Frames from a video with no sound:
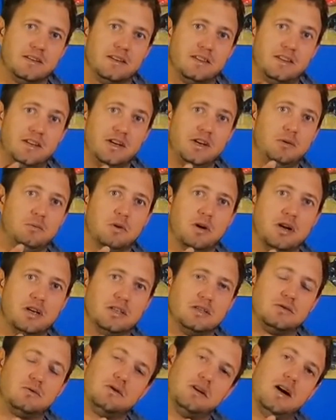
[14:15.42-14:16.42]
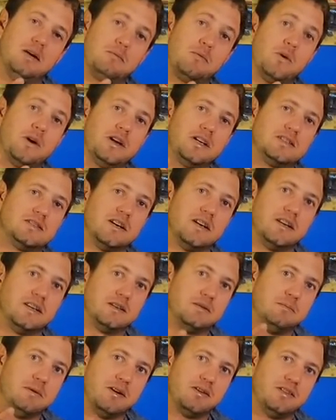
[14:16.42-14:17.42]
the third one is, I'm quite
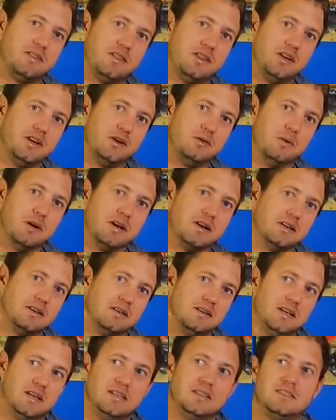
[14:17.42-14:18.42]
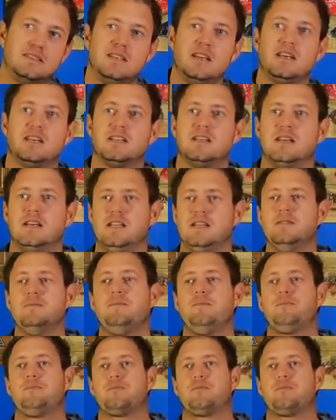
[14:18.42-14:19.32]
excited about the third one. Then secondly,